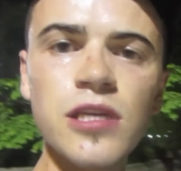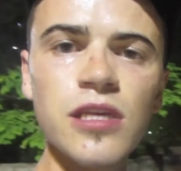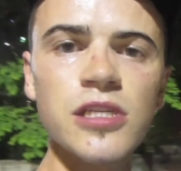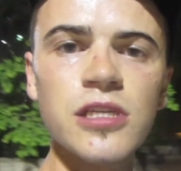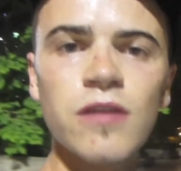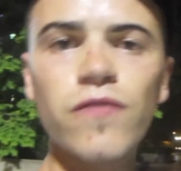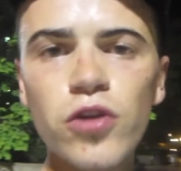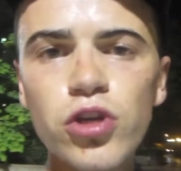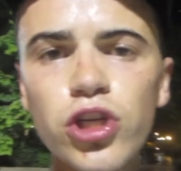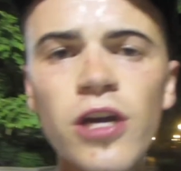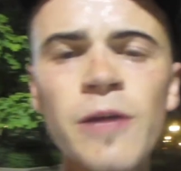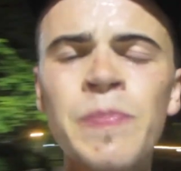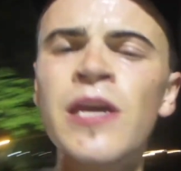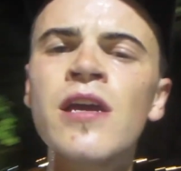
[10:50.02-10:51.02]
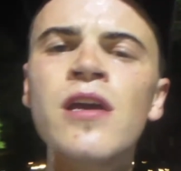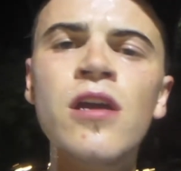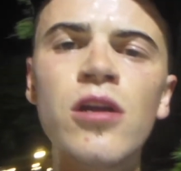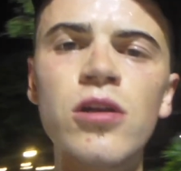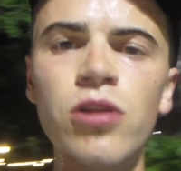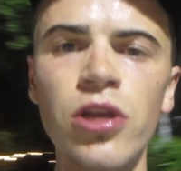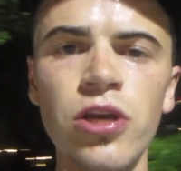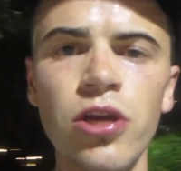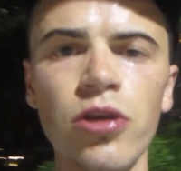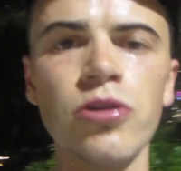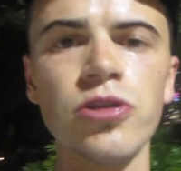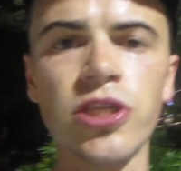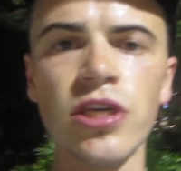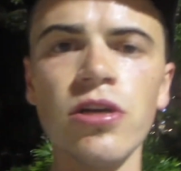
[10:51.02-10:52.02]
this in the future, learning a new
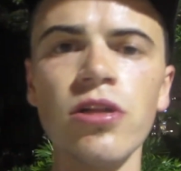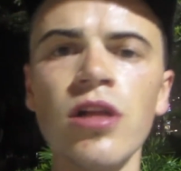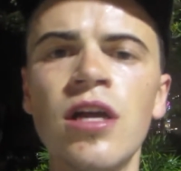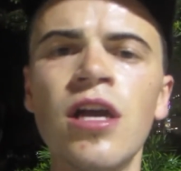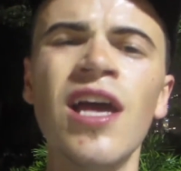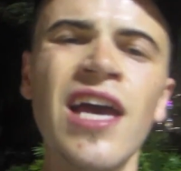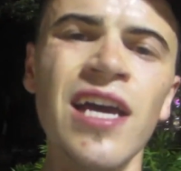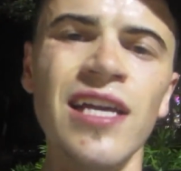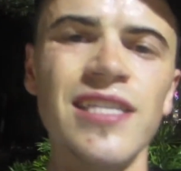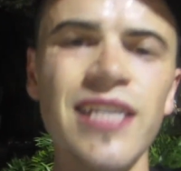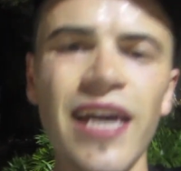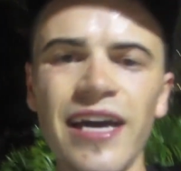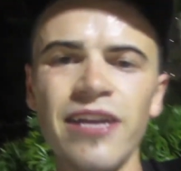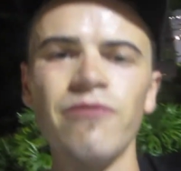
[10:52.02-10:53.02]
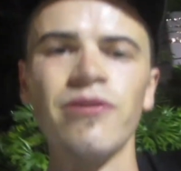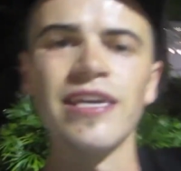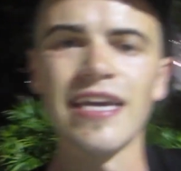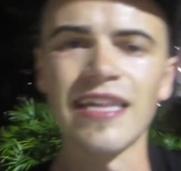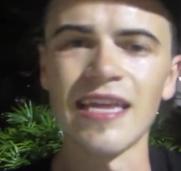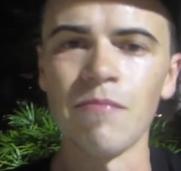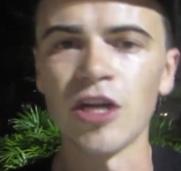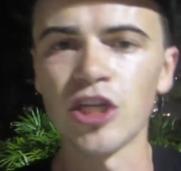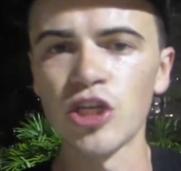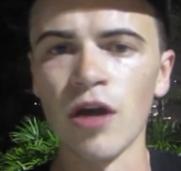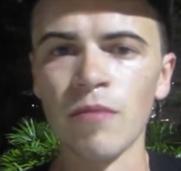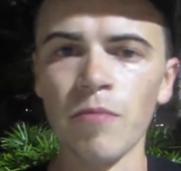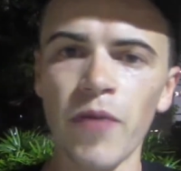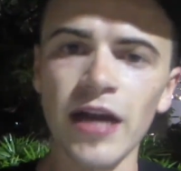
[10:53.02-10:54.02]
skill. Today I didn't really get that much
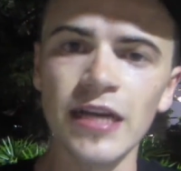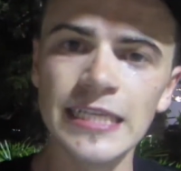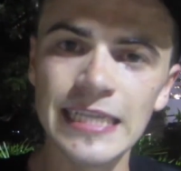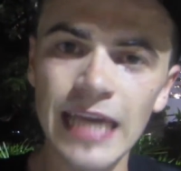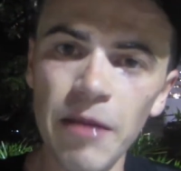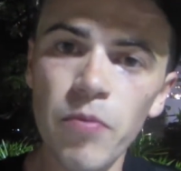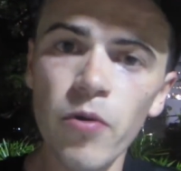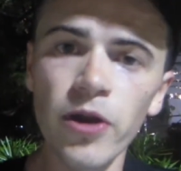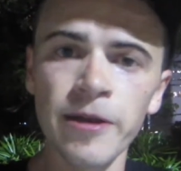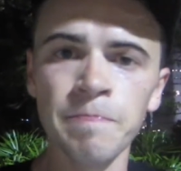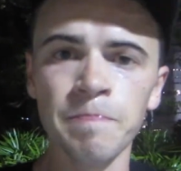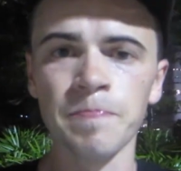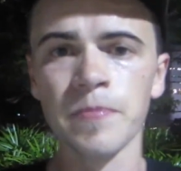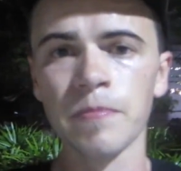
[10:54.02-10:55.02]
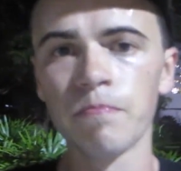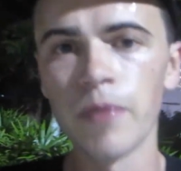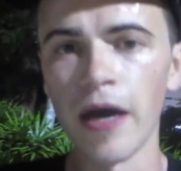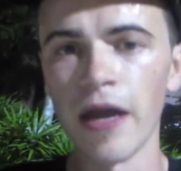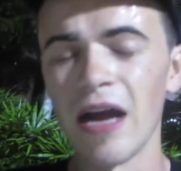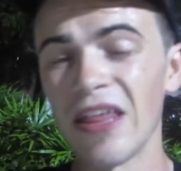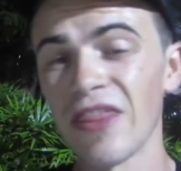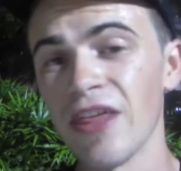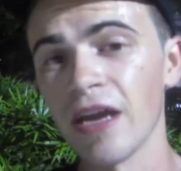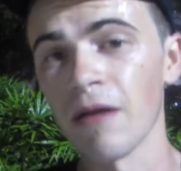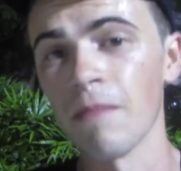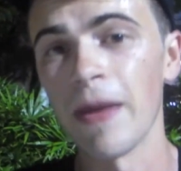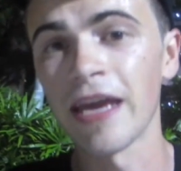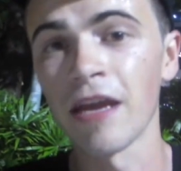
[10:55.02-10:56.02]
time to practice skateboarding, but I think
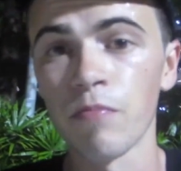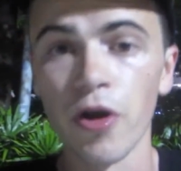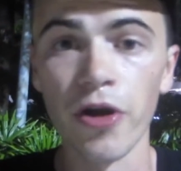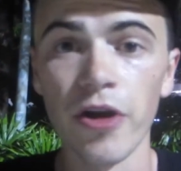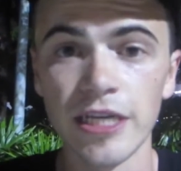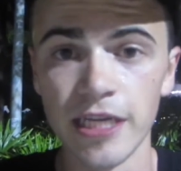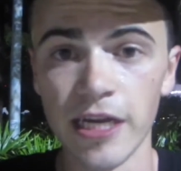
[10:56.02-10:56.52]
I'm making progress